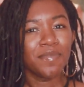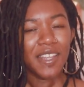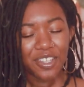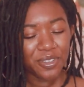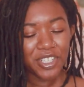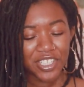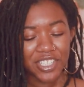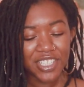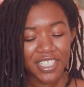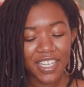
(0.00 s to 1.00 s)
you look
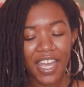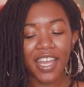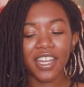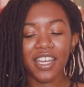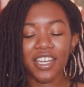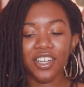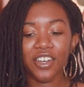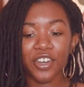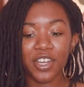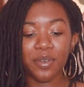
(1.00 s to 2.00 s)
good. And it
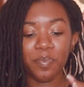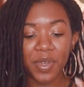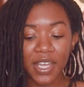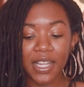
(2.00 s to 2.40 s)
could be